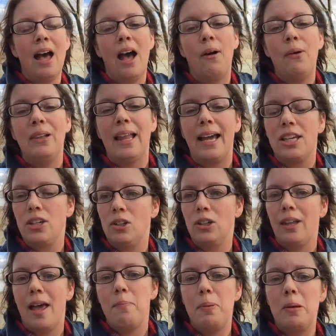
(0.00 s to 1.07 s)
I would like you to
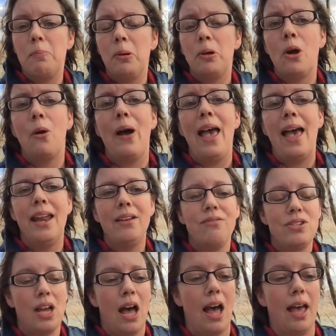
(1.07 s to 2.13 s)
let people know ahead
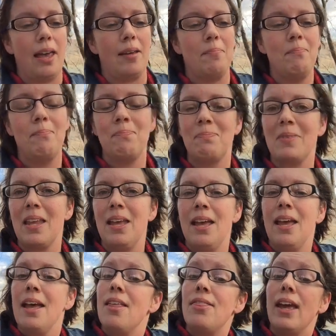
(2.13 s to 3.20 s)
of time
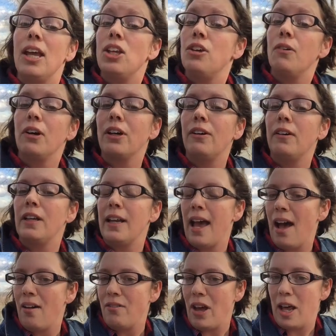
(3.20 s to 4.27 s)
that you are going to
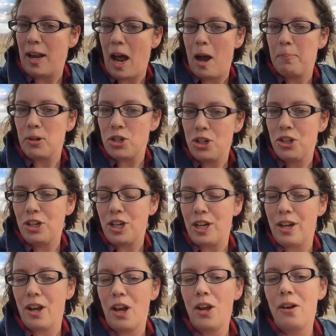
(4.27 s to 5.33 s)
have an
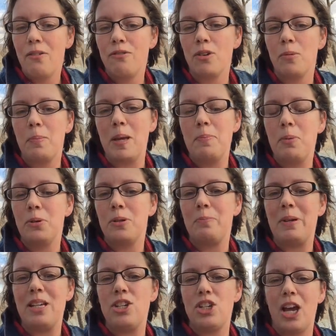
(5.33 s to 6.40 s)
opportunity for people to
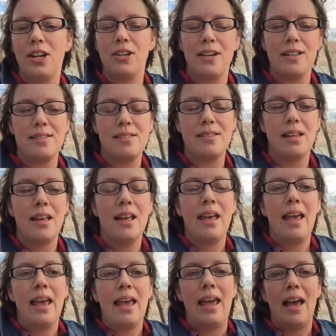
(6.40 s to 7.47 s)
be generous
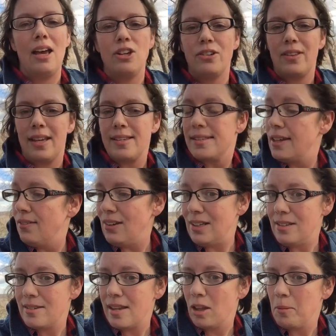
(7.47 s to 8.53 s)
at your
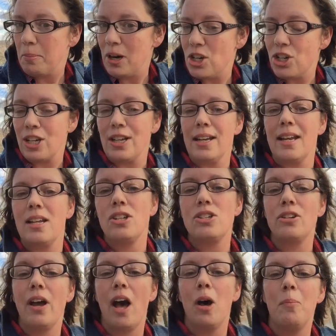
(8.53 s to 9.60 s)
Thanksgiving celebration
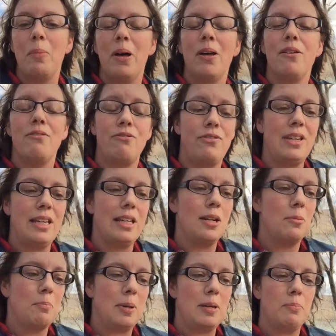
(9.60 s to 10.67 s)
to help
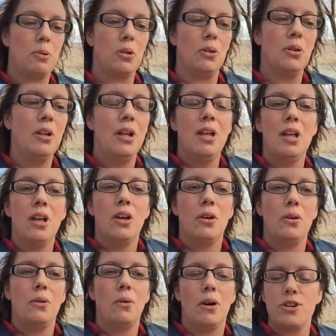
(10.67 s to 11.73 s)
feed people
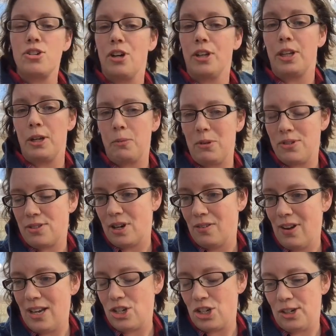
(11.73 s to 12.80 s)
who are struggling with
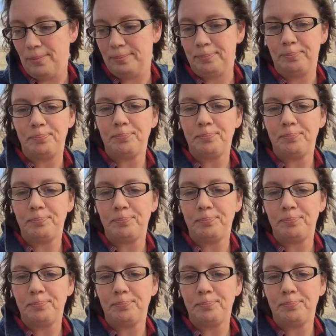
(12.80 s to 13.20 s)
starvation.